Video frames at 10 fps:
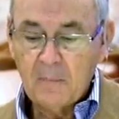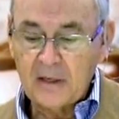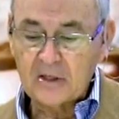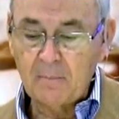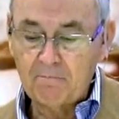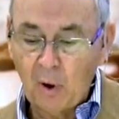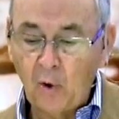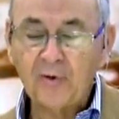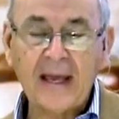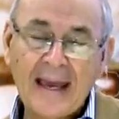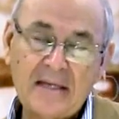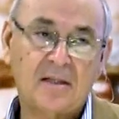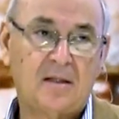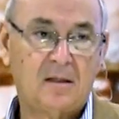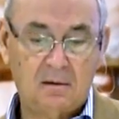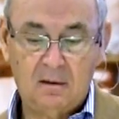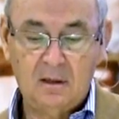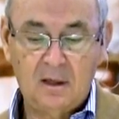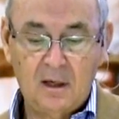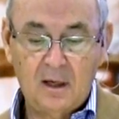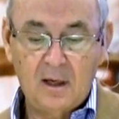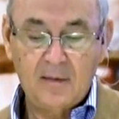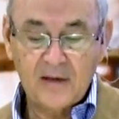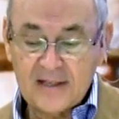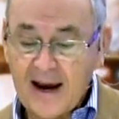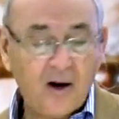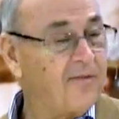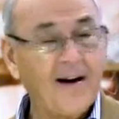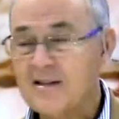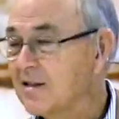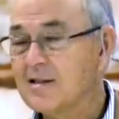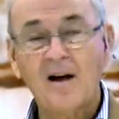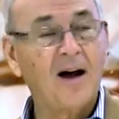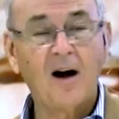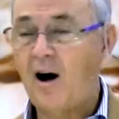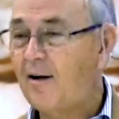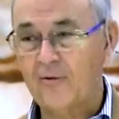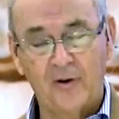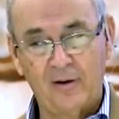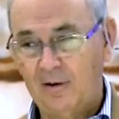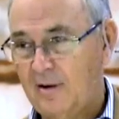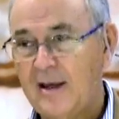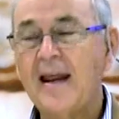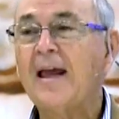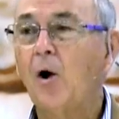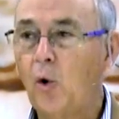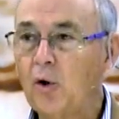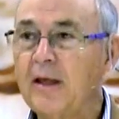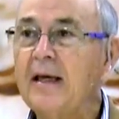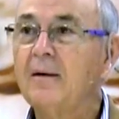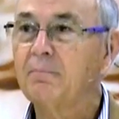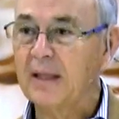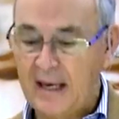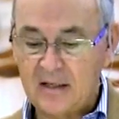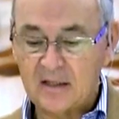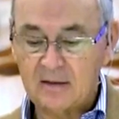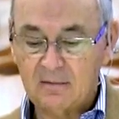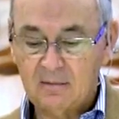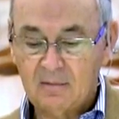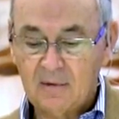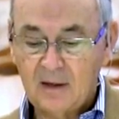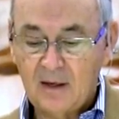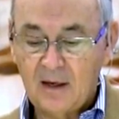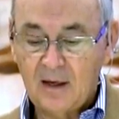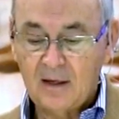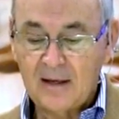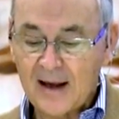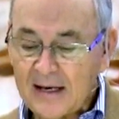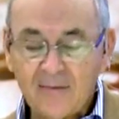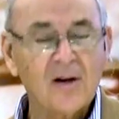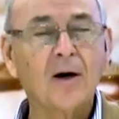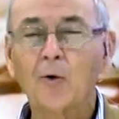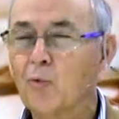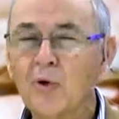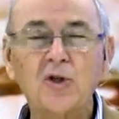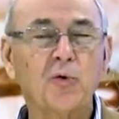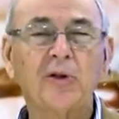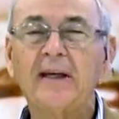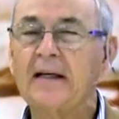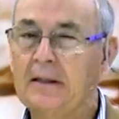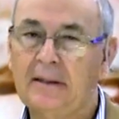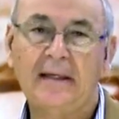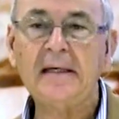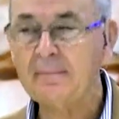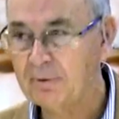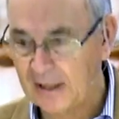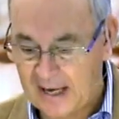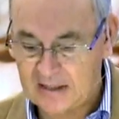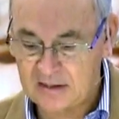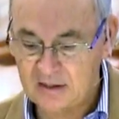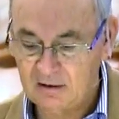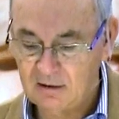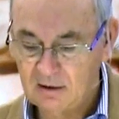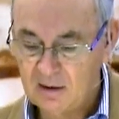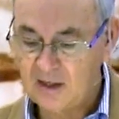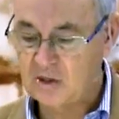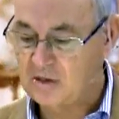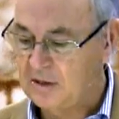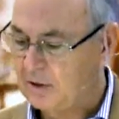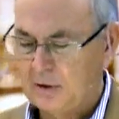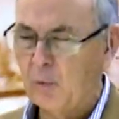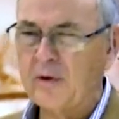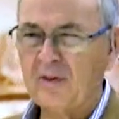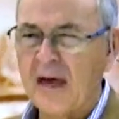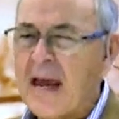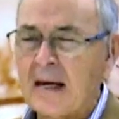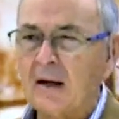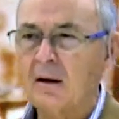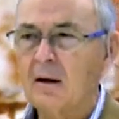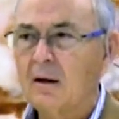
Because in both cases, the sacrifice is not offered in a holy place, not even in a ritually clean place, as you would think,